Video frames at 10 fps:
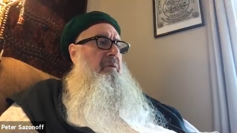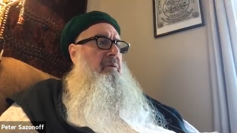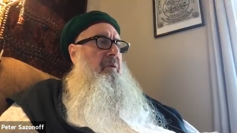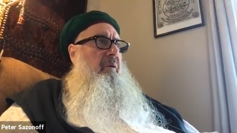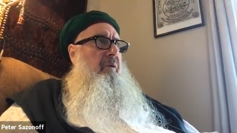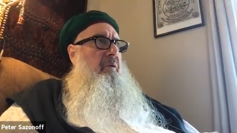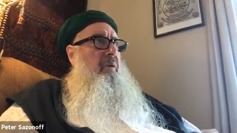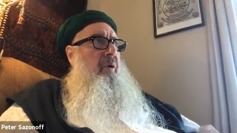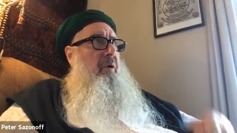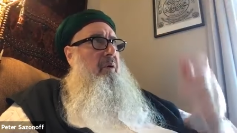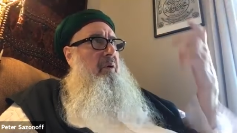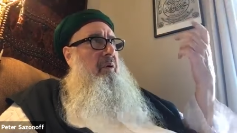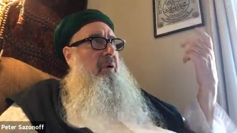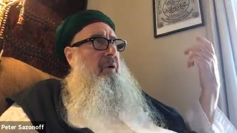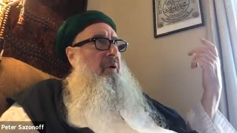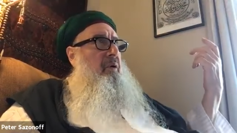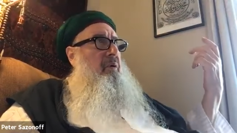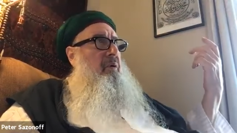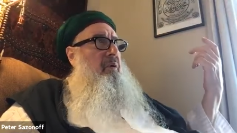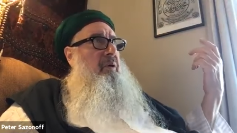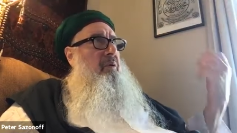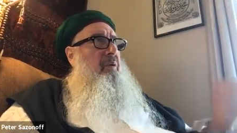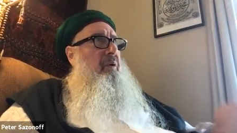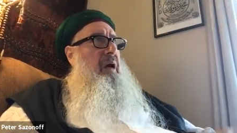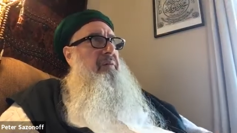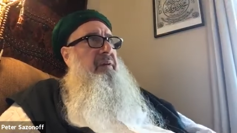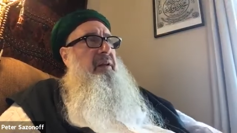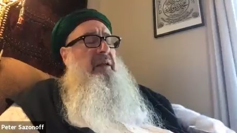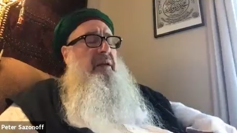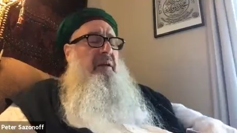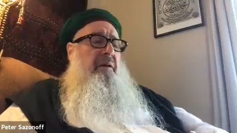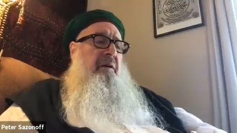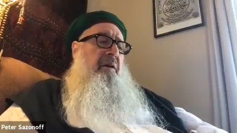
to look into heavenly